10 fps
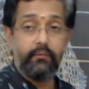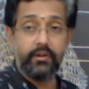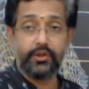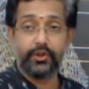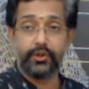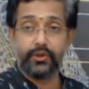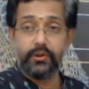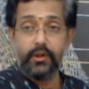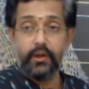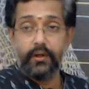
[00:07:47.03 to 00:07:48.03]
which
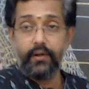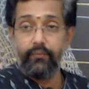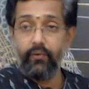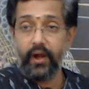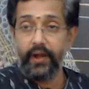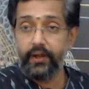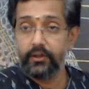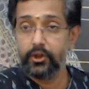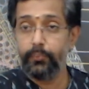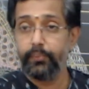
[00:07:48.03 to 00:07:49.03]

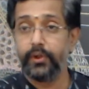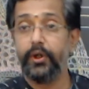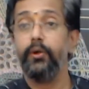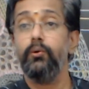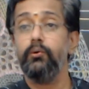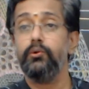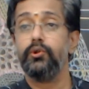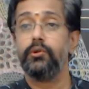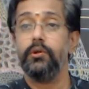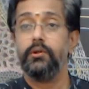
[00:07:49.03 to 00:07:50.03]
divide to
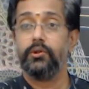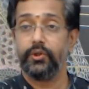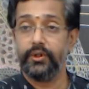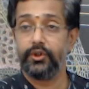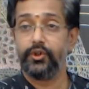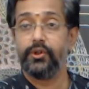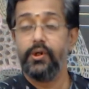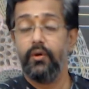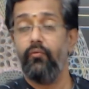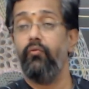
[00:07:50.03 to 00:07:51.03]
produce such
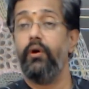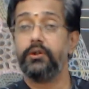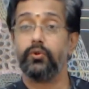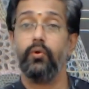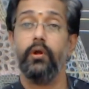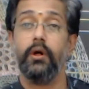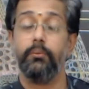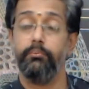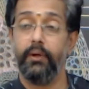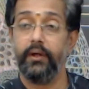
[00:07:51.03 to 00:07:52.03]

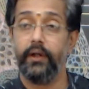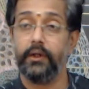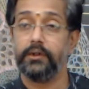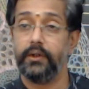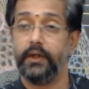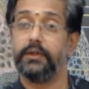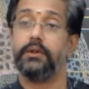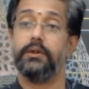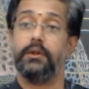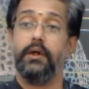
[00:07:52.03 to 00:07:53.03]
vascular bundles, that
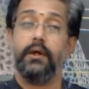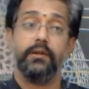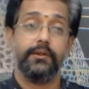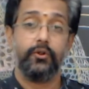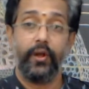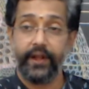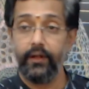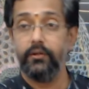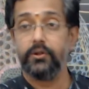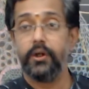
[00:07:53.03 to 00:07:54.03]
is the
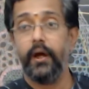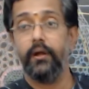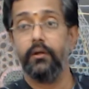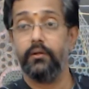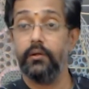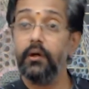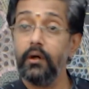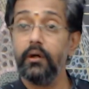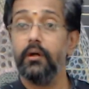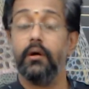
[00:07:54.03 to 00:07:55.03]
second and the
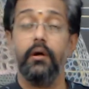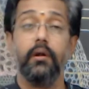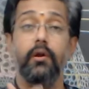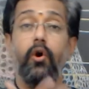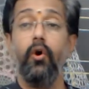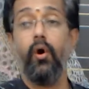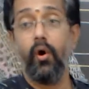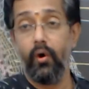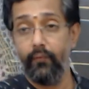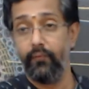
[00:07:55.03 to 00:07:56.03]
third row
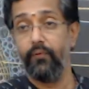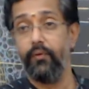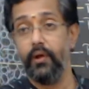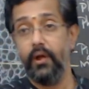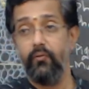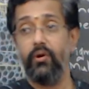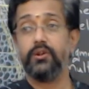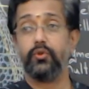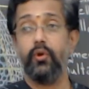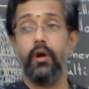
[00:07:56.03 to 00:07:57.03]
of
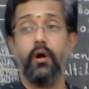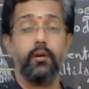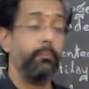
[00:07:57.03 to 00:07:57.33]
vascular